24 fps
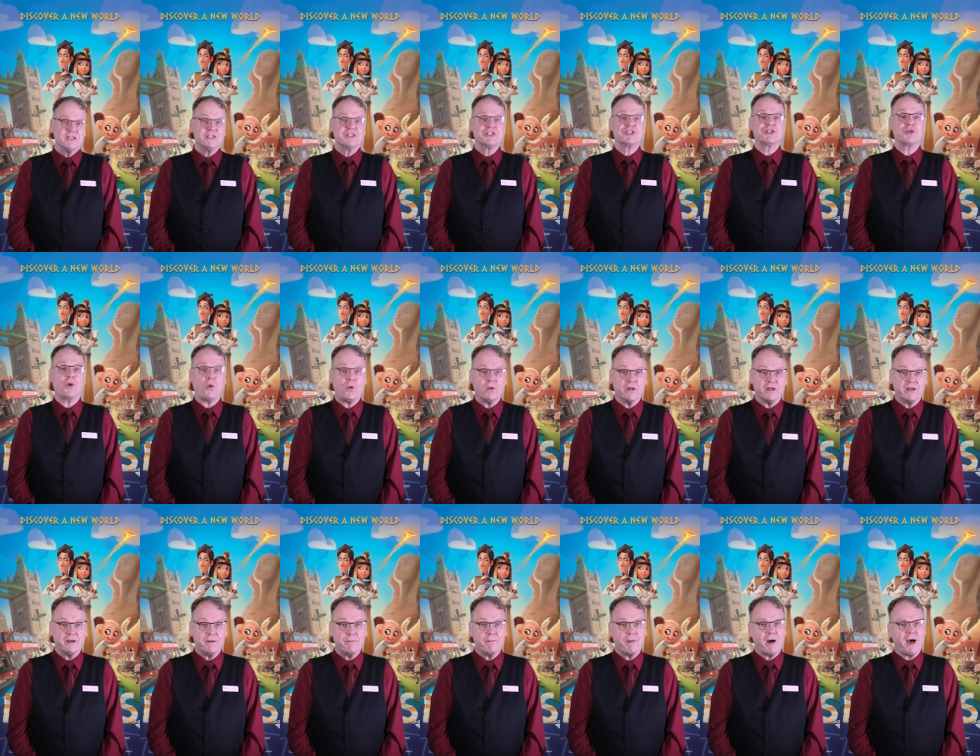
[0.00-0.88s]

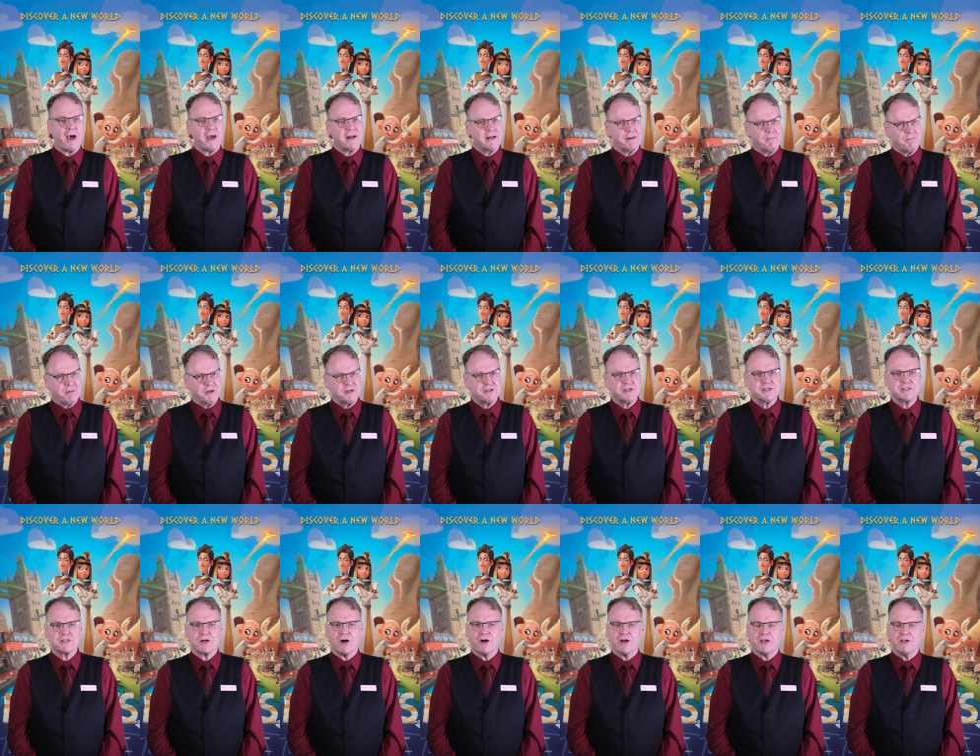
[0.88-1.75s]
stolen by an
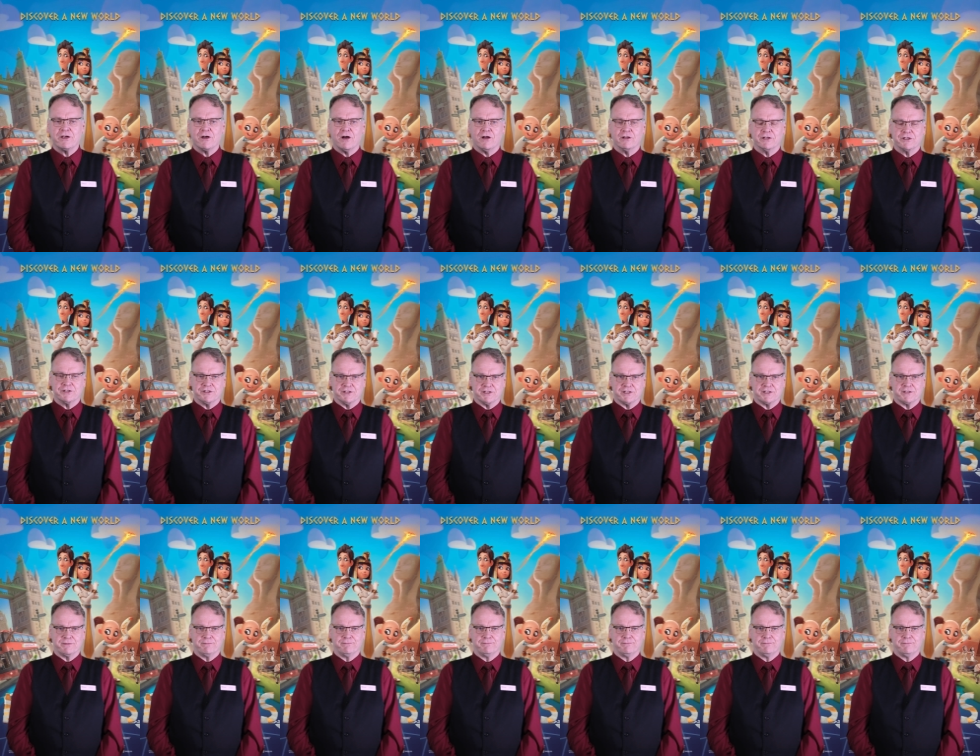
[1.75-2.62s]
ambitious archaeologist.